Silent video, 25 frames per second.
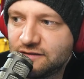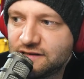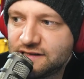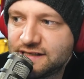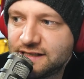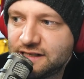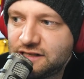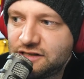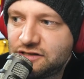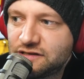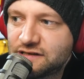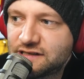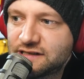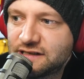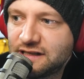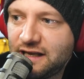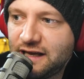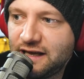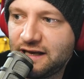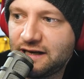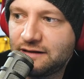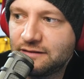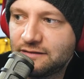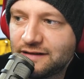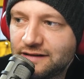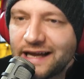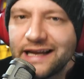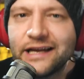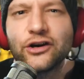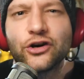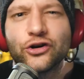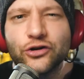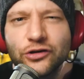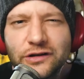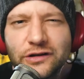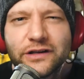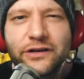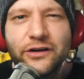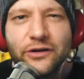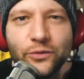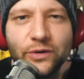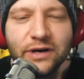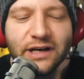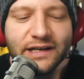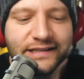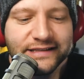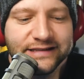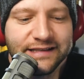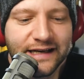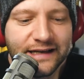Is it just like like earlier when
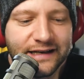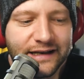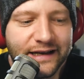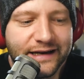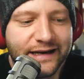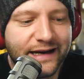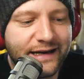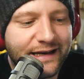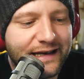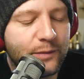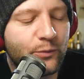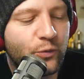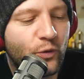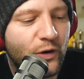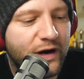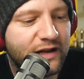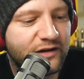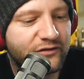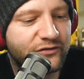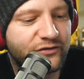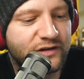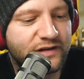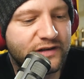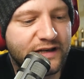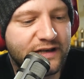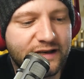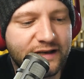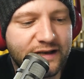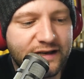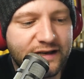I said like I keep waiting for it to get